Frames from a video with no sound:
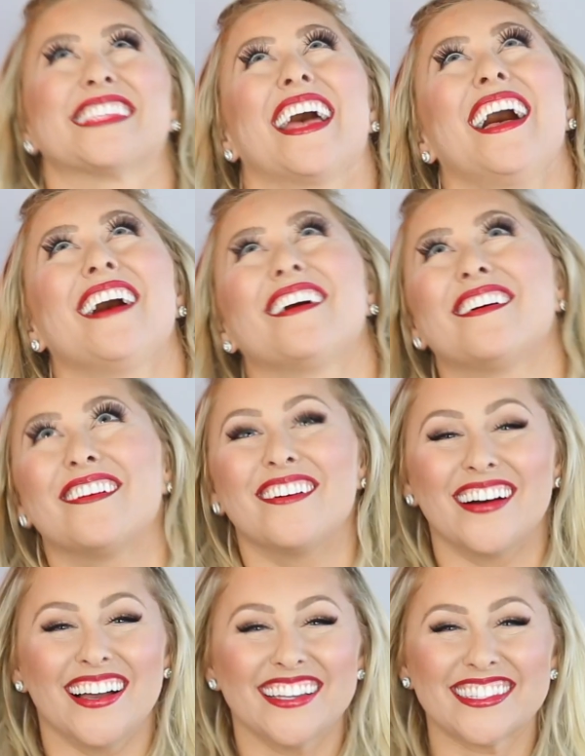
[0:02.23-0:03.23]

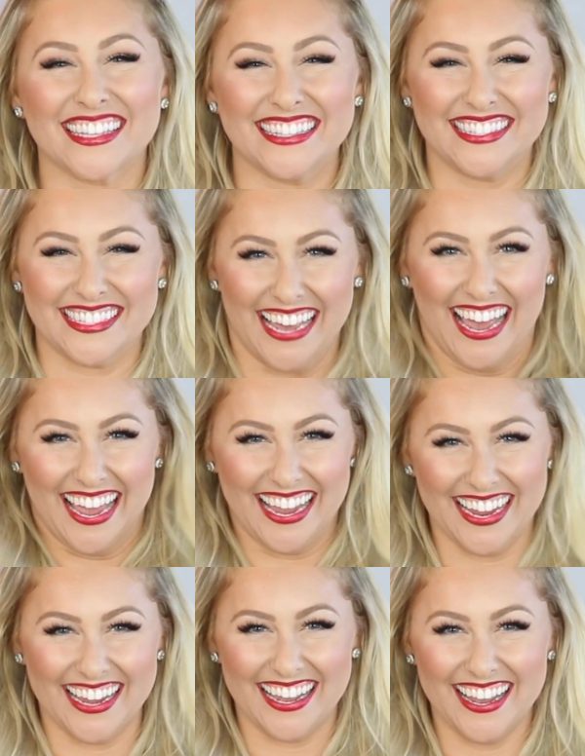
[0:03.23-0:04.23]
So
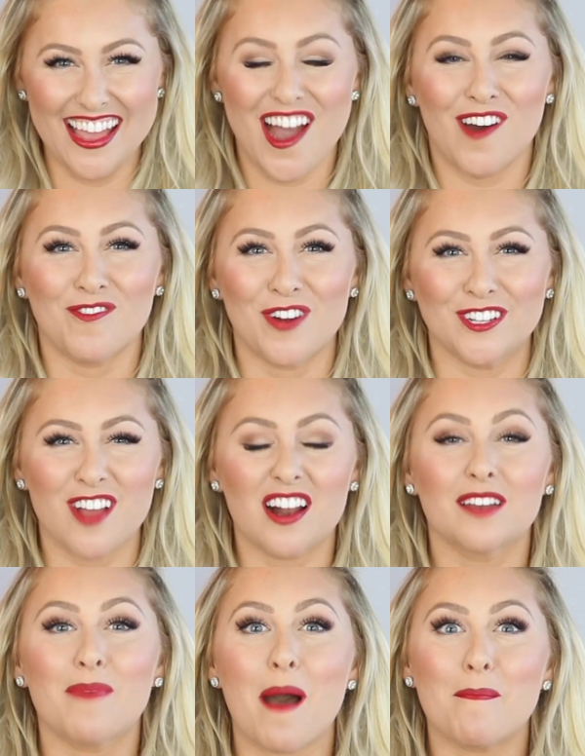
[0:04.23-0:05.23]
today we're
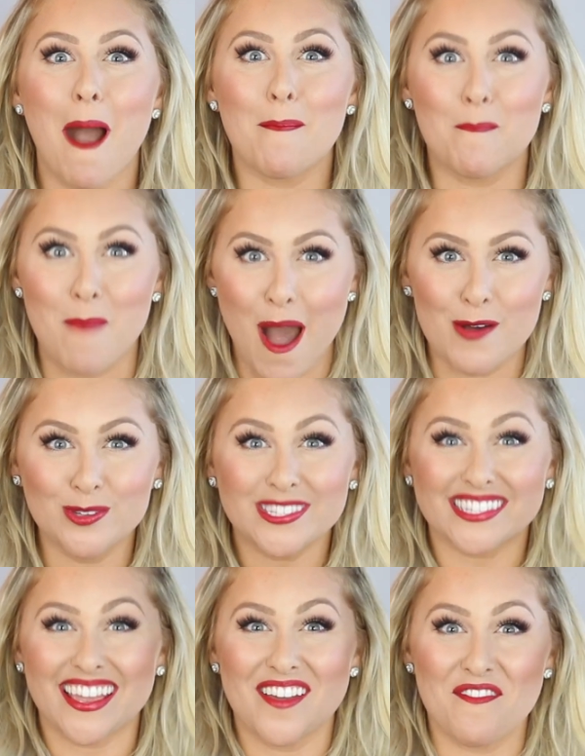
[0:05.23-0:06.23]
talking about my most
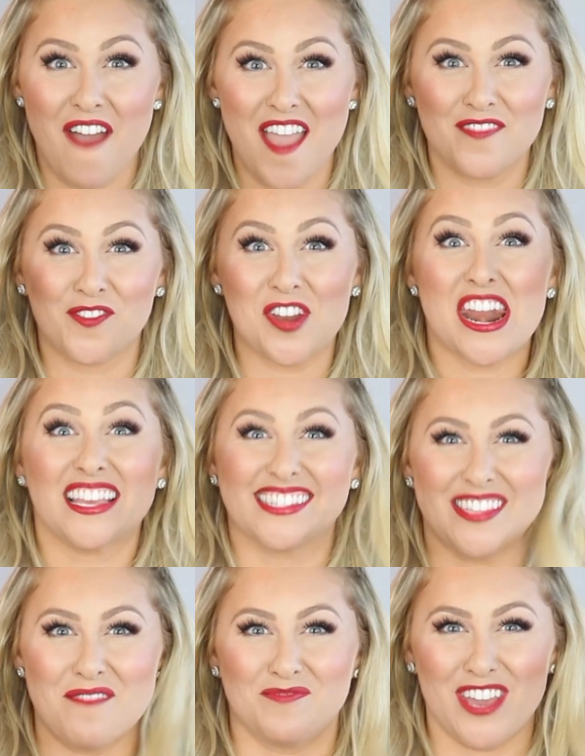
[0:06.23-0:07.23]
favorite
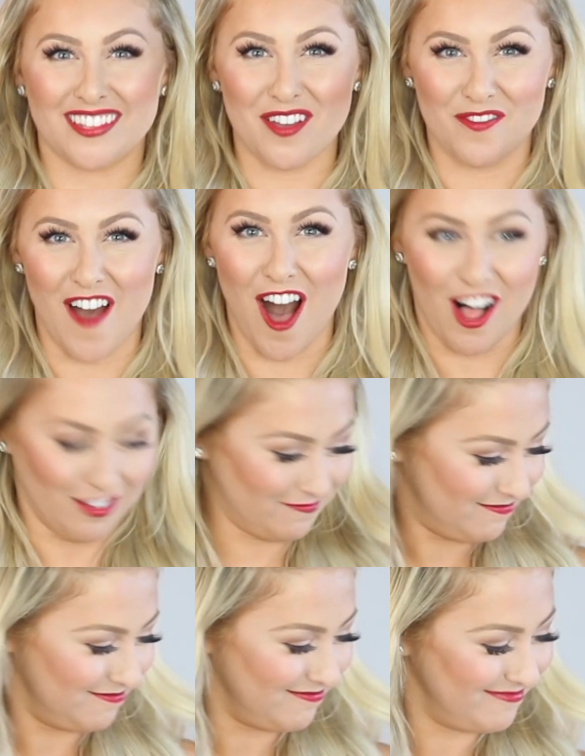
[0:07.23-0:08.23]
subject of
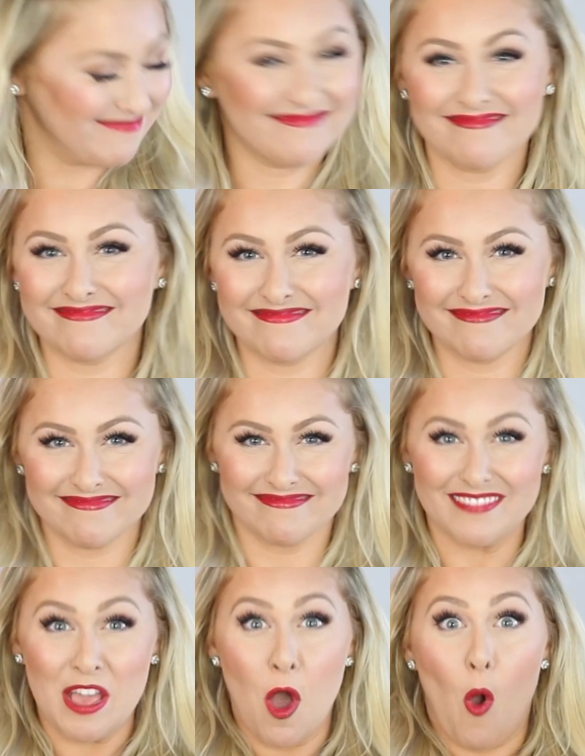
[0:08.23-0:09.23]
all,
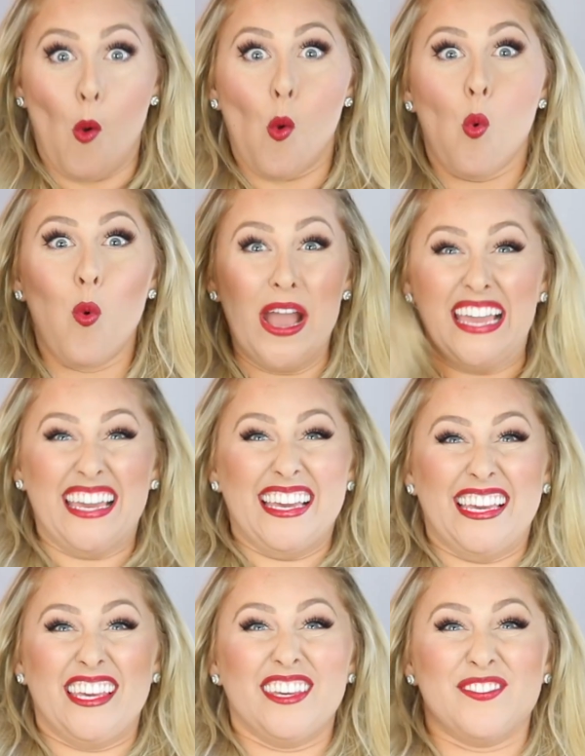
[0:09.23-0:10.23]

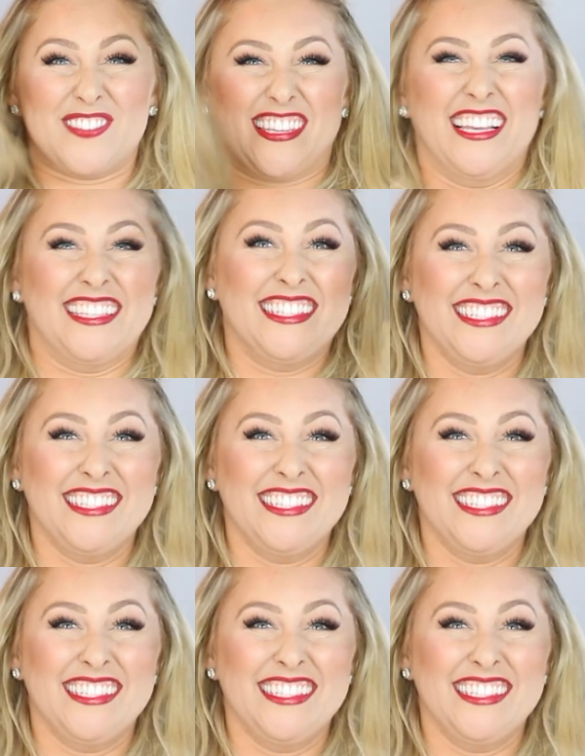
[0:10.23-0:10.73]
weaves.